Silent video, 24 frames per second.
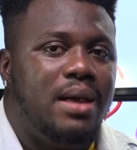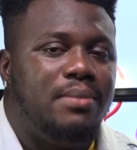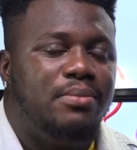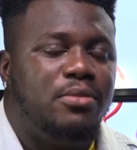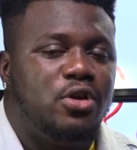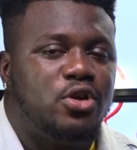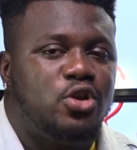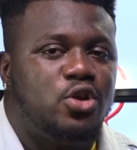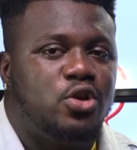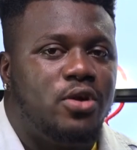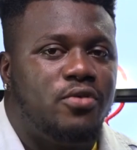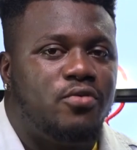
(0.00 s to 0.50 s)
I'm
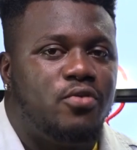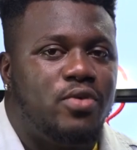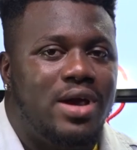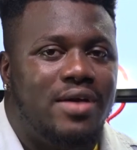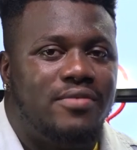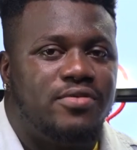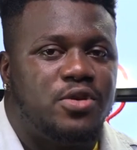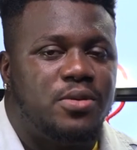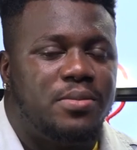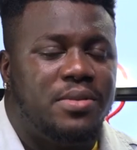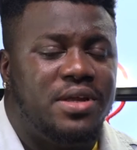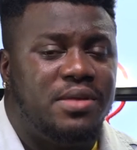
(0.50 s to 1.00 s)
not sure if we
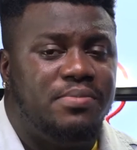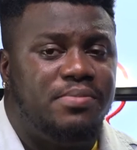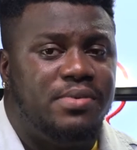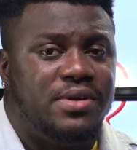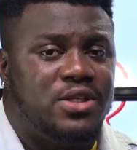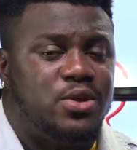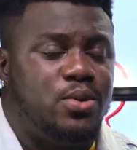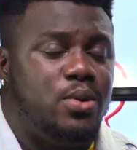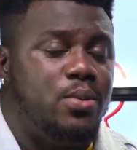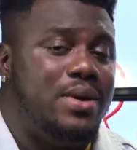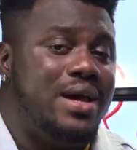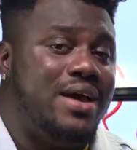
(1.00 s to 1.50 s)
have so many
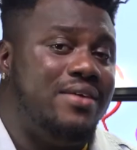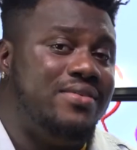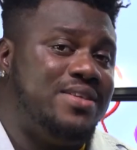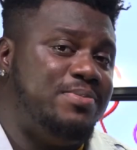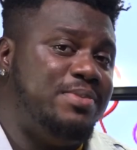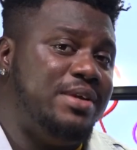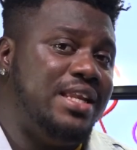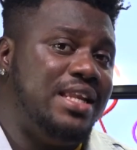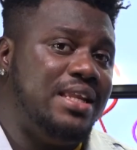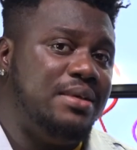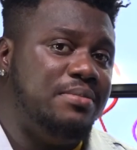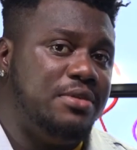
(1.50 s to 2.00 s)
places where we have
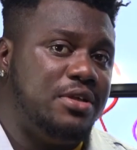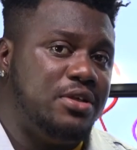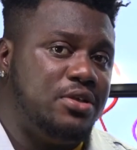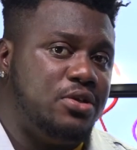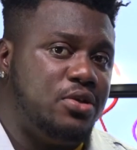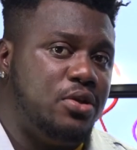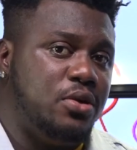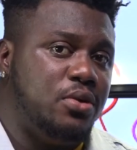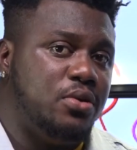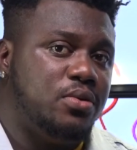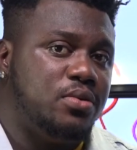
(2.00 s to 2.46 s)
speed limits, though.